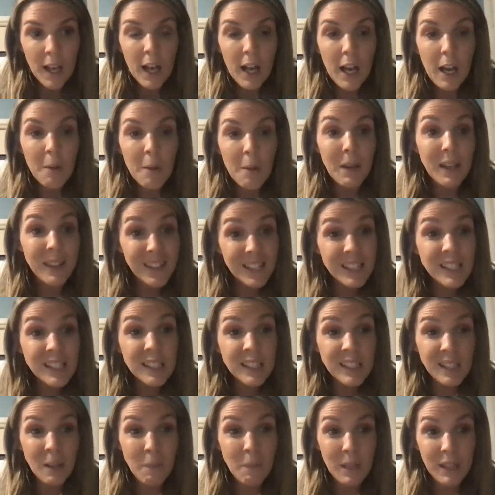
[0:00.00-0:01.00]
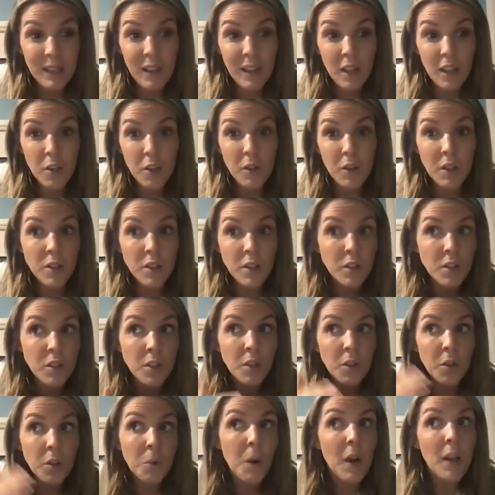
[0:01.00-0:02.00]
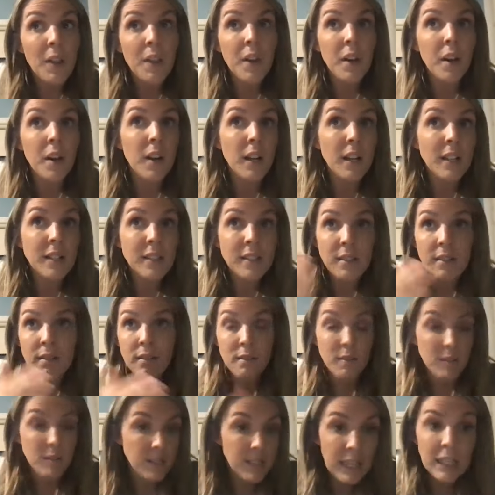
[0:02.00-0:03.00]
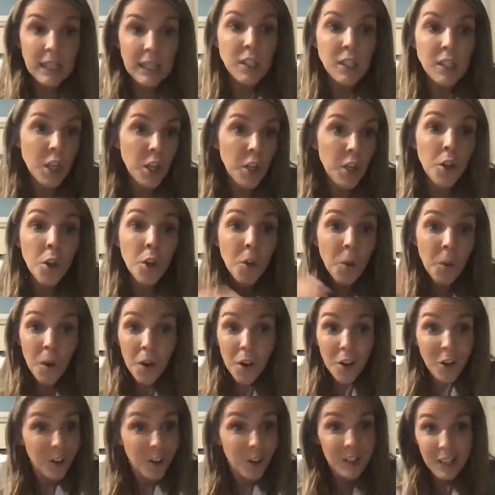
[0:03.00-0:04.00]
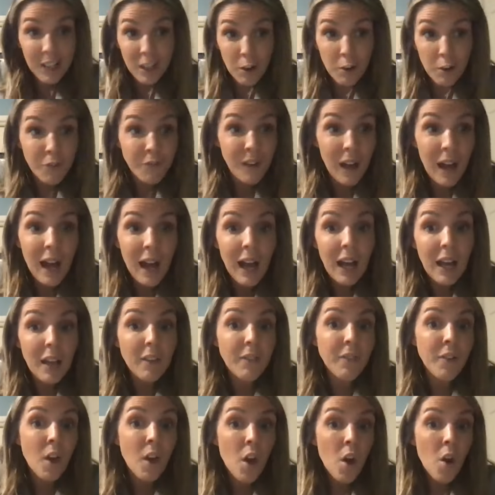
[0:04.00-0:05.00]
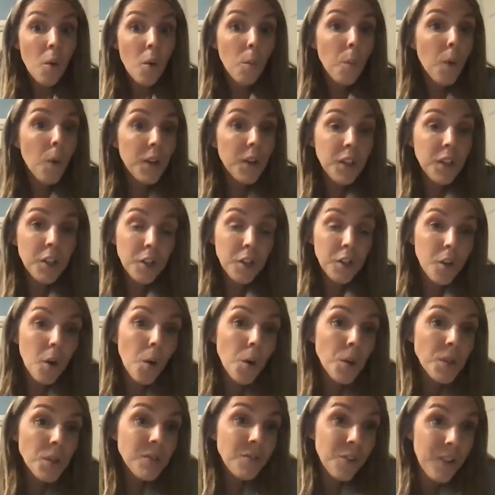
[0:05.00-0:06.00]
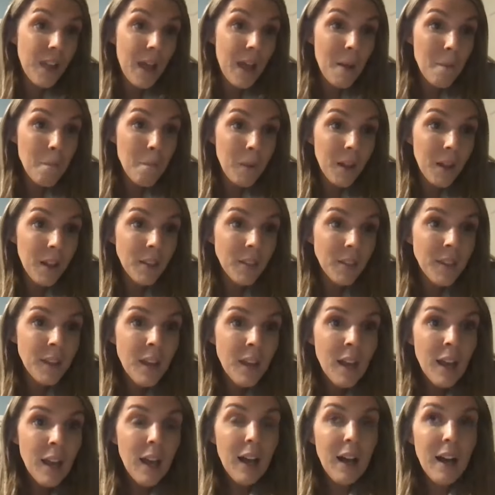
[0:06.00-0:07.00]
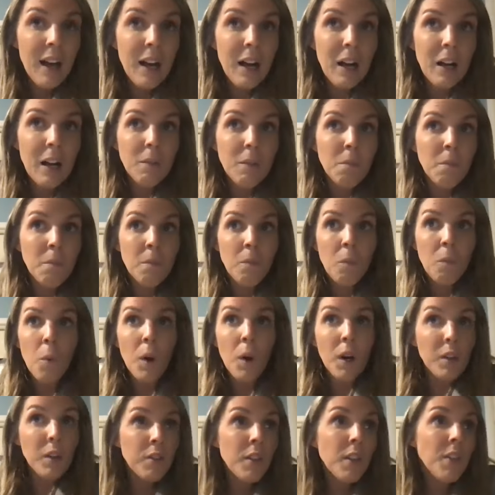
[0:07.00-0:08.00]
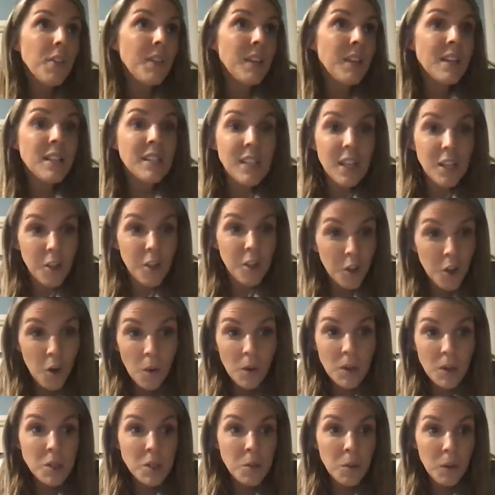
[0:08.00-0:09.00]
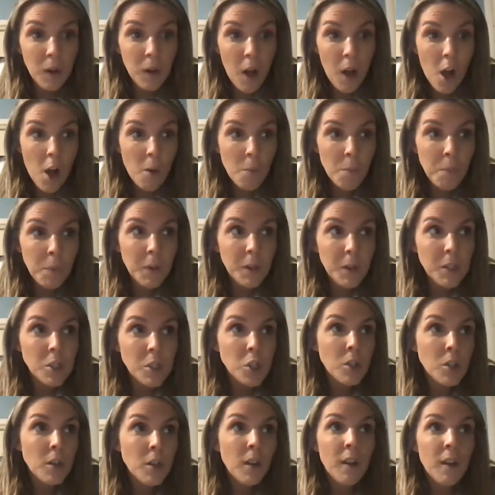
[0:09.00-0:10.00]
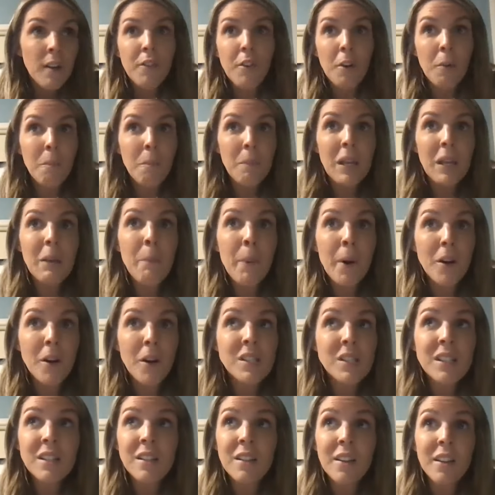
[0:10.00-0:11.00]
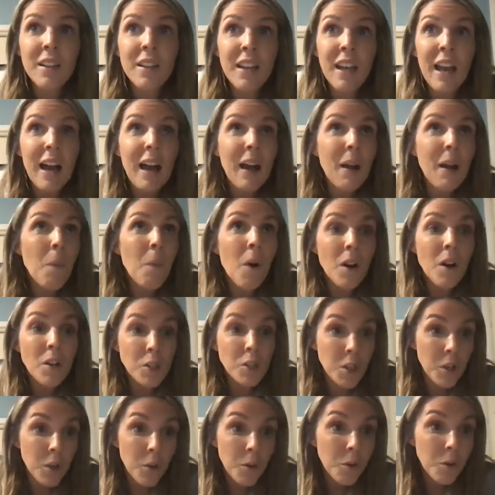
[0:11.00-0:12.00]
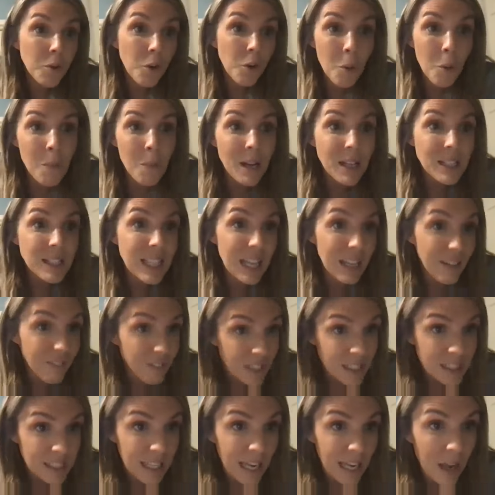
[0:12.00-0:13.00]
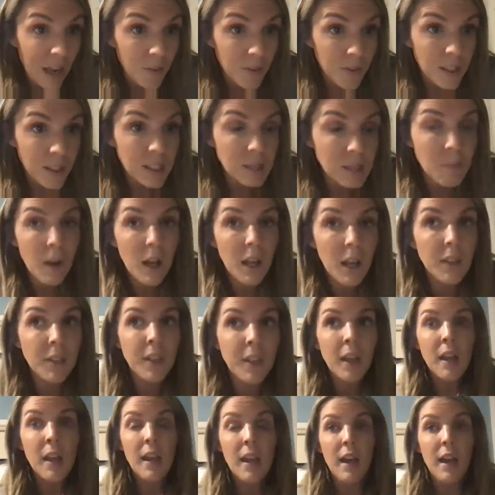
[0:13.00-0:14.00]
And this is something that you can do whether it's day 2 or year 5. What are your goals for that month? What are the things that you're going to accomplish? for me personally, I want to grow my savings account this month.